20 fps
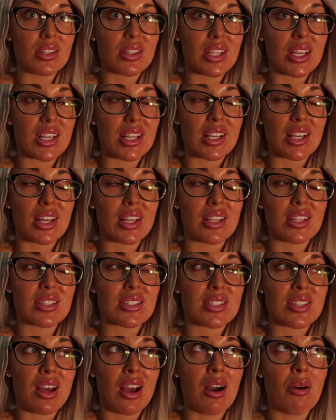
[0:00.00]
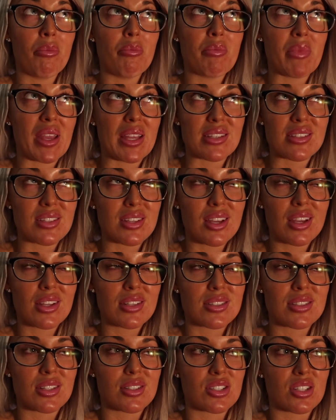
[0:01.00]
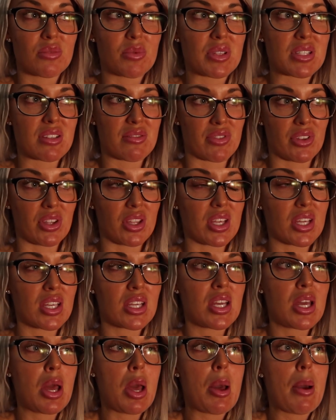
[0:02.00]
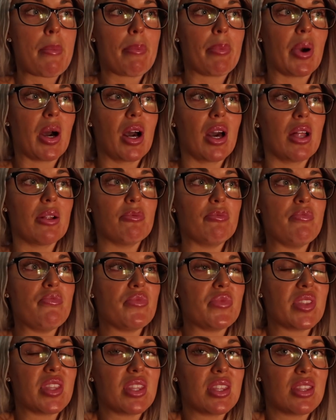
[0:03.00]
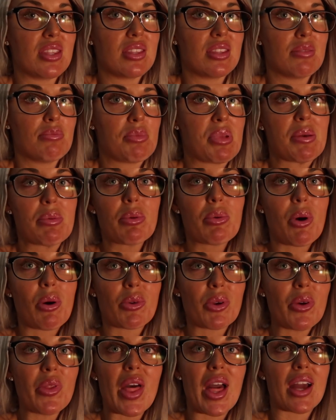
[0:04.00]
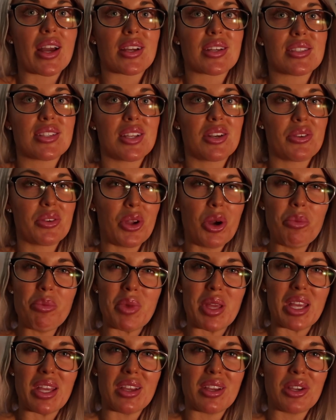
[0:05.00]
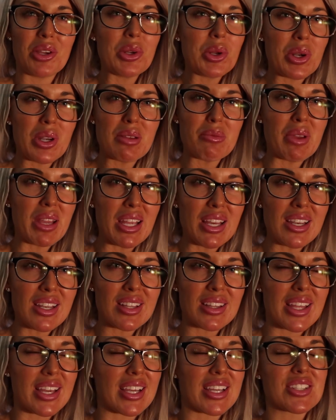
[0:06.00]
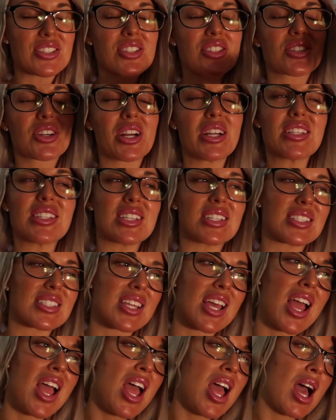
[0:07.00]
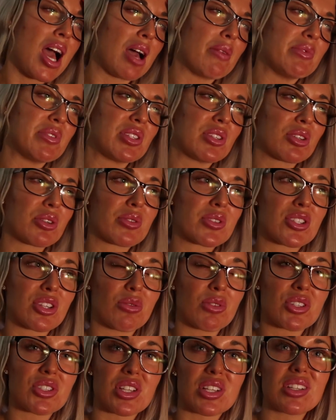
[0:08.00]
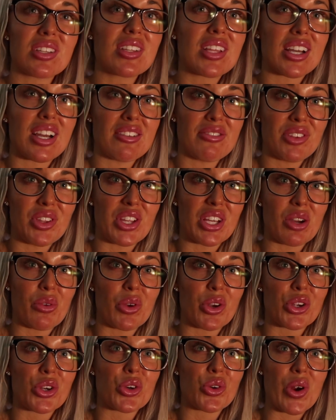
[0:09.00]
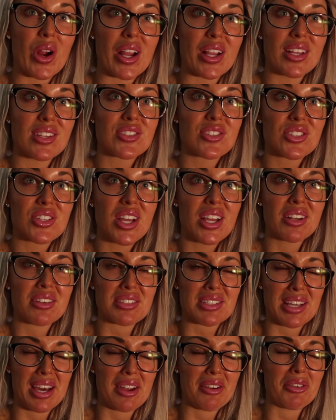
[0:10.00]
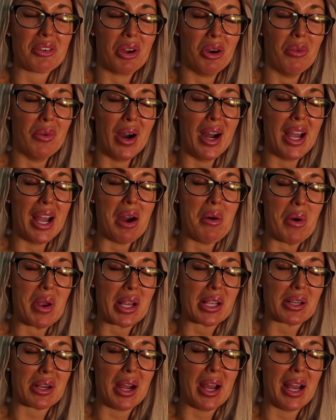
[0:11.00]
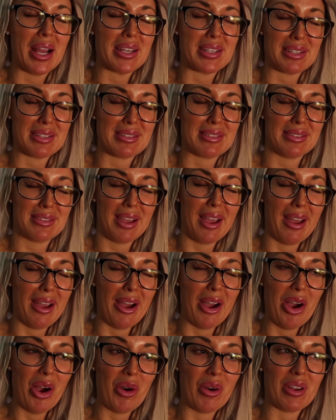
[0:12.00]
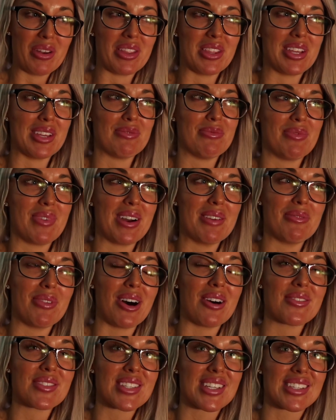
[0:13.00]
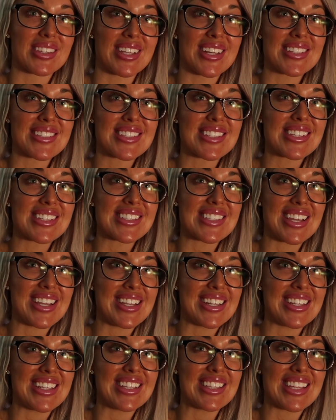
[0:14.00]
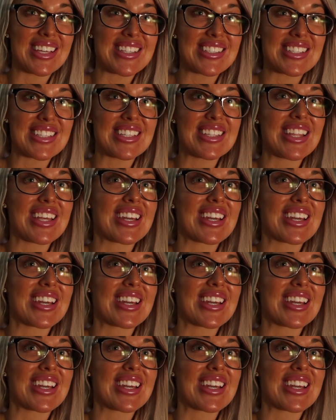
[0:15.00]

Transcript: Like, and it's amazing. It's such an amazing feeling, but people won't know that because they don't know me. You know what I mean? Like, it's just crazy because I've been dealing with so much lately. Like, I felt like I wanted to cry yesterday, and I was like, I don't know why I want to cry, I just do. And then my mom's like, that's anxiety, Lacey.